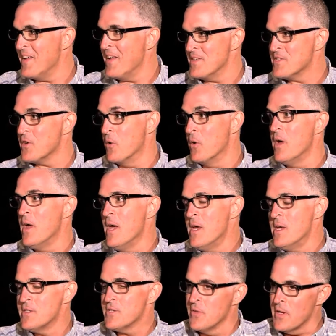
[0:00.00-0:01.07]
So
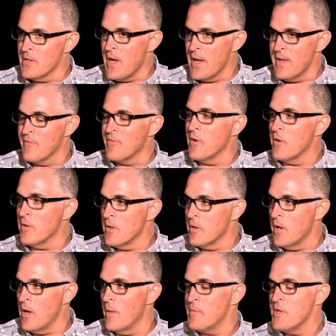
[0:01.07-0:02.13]
that I give
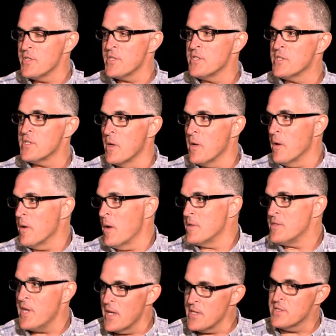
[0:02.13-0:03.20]
the opticians a
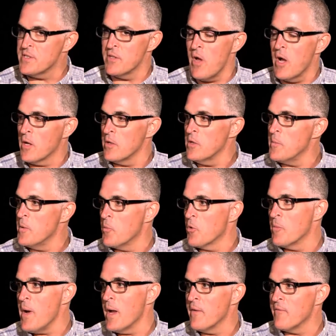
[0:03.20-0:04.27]
chance to talk a little bit
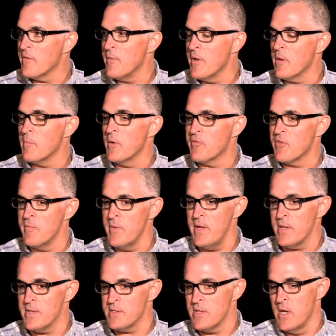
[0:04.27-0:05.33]
more about it from there. But for
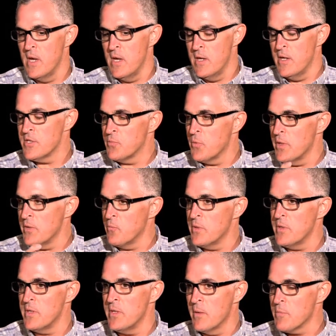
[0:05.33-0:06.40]
me, it's
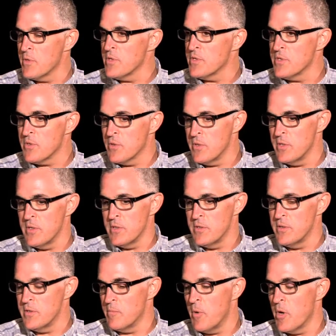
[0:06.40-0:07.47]
when the numbers or
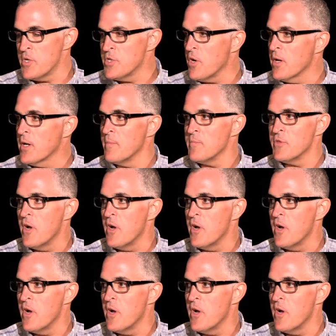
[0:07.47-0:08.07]
the bar chart comes